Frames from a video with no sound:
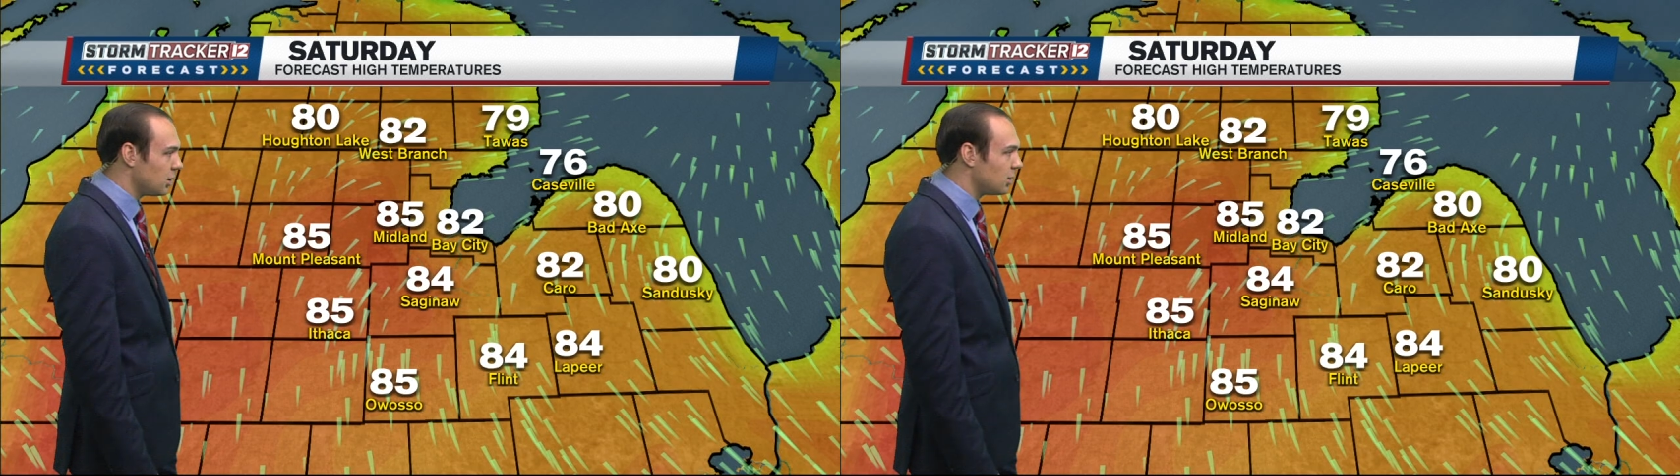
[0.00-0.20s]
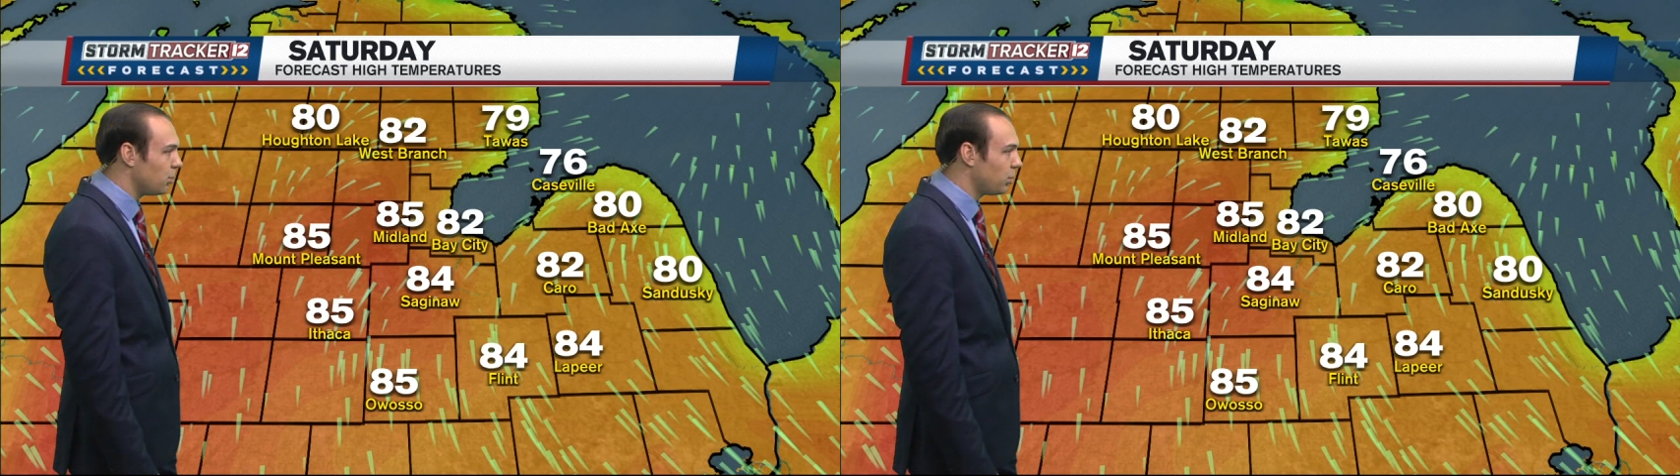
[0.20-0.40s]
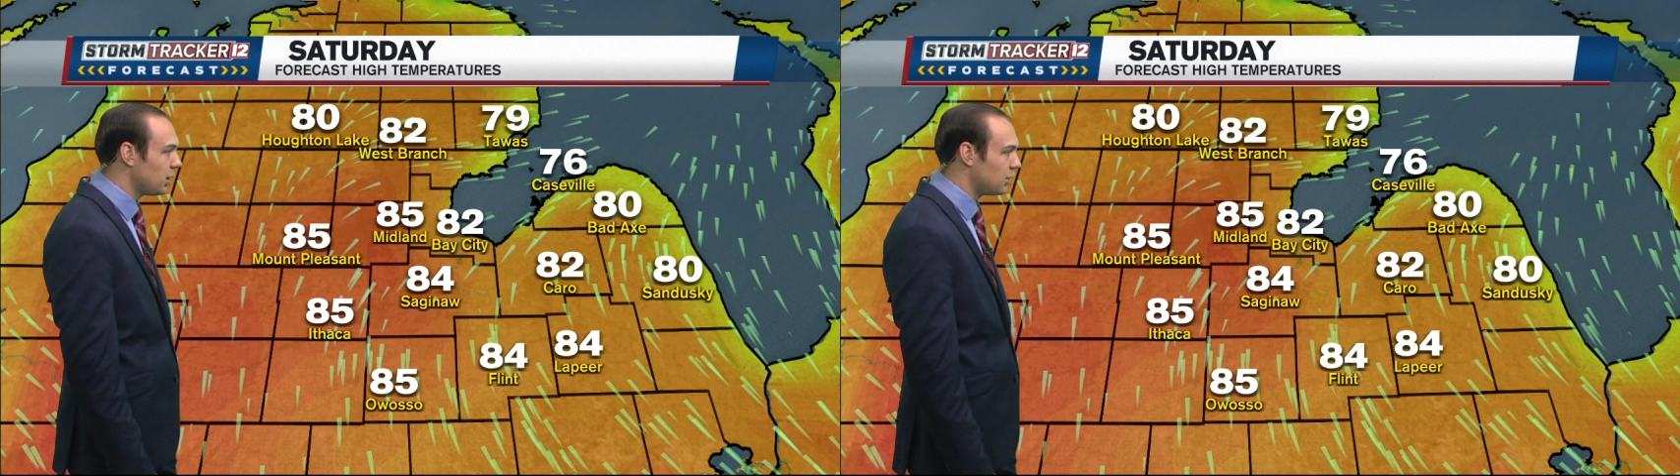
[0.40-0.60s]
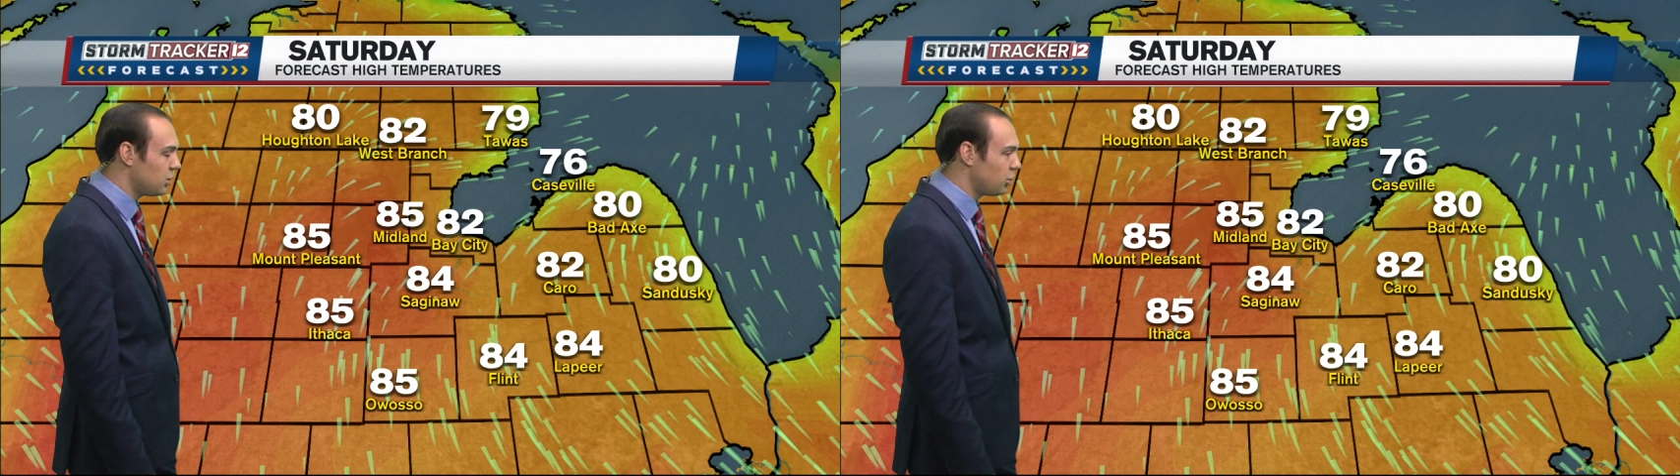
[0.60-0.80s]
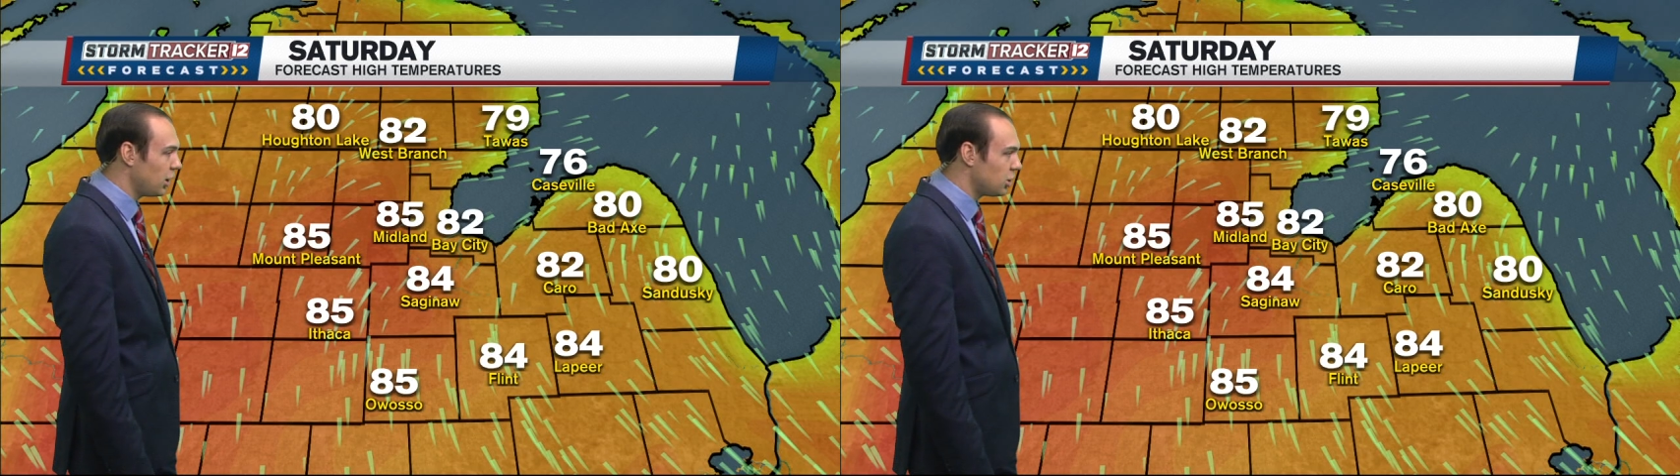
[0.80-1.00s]
this impressive
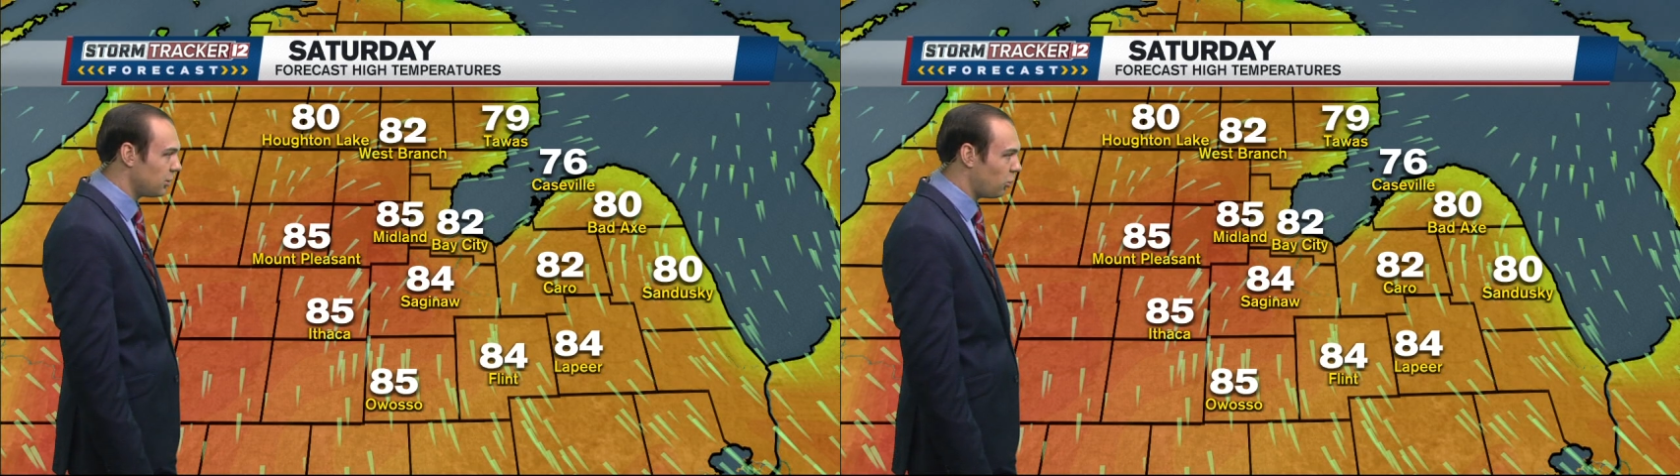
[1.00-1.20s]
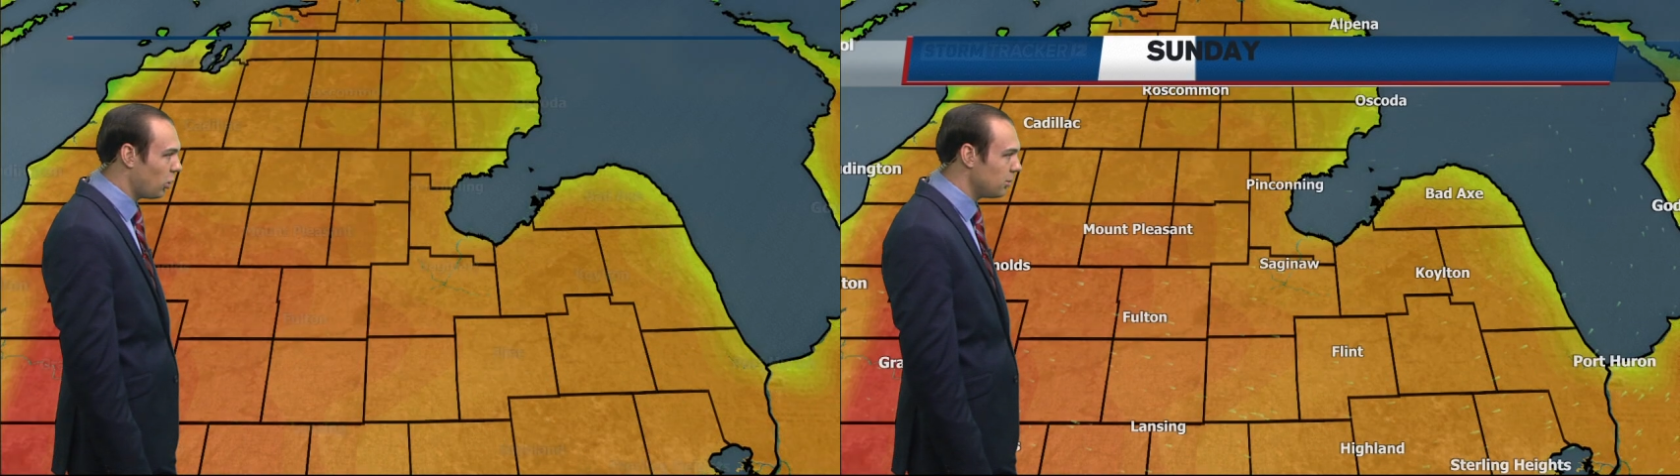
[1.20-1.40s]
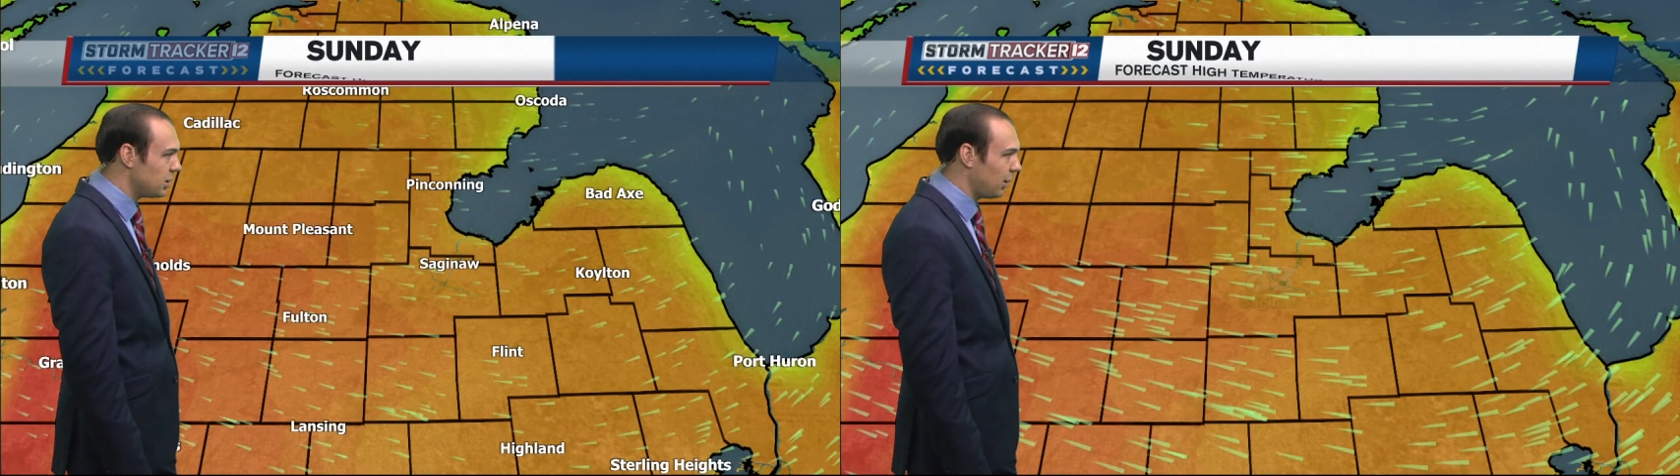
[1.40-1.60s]
stretch of warm